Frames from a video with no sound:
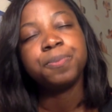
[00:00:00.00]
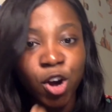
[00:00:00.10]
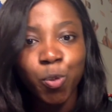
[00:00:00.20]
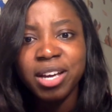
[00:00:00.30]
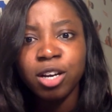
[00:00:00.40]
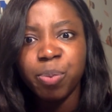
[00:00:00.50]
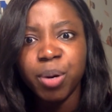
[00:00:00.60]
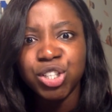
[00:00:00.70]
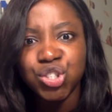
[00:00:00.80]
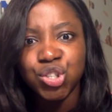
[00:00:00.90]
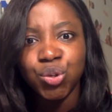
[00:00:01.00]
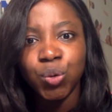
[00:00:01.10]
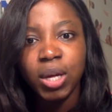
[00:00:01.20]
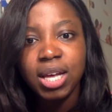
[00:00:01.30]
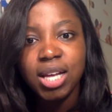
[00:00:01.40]
I hope we get a part
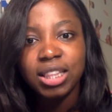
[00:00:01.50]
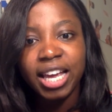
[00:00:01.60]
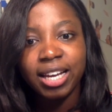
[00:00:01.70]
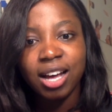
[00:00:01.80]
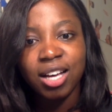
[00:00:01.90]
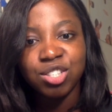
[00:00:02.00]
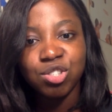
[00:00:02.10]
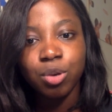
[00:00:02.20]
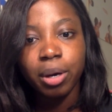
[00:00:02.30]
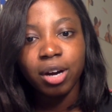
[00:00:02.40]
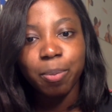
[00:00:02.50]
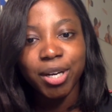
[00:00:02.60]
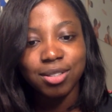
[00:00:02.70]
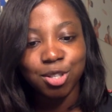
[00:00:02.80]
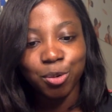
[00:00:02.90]
two, like a Square Up
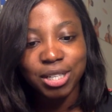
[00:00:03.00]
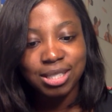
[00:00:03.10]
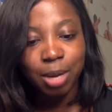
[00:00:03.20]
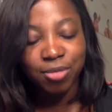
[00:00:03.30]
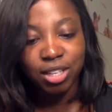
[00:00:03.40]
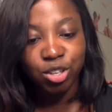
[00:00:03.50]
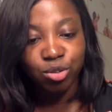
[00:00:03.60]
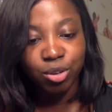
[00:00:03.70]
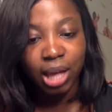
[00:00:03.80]
part two or something, you know?